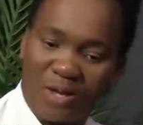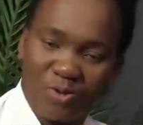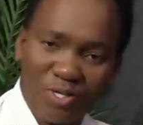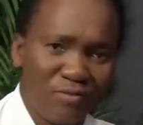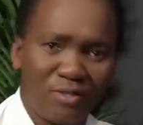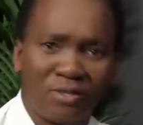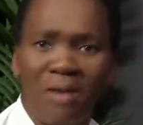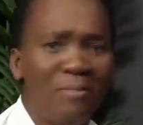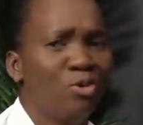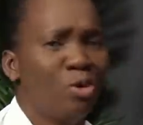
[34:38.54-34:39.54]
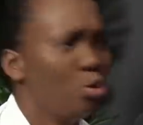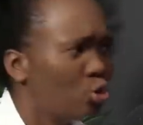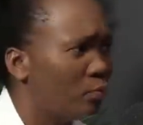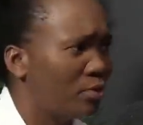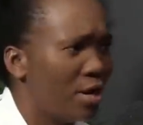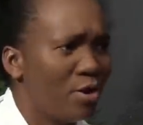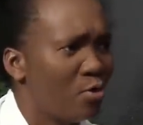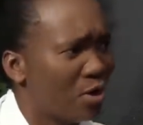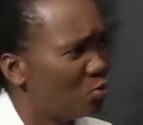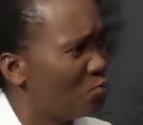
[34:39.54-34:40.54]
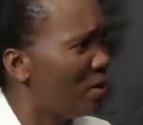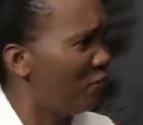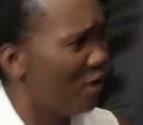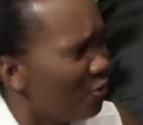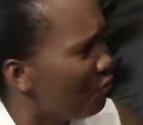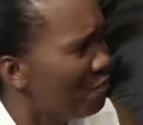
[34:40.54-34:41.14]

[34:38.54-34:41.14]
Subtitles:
I don't even come on your YouTube channel. You want to make fun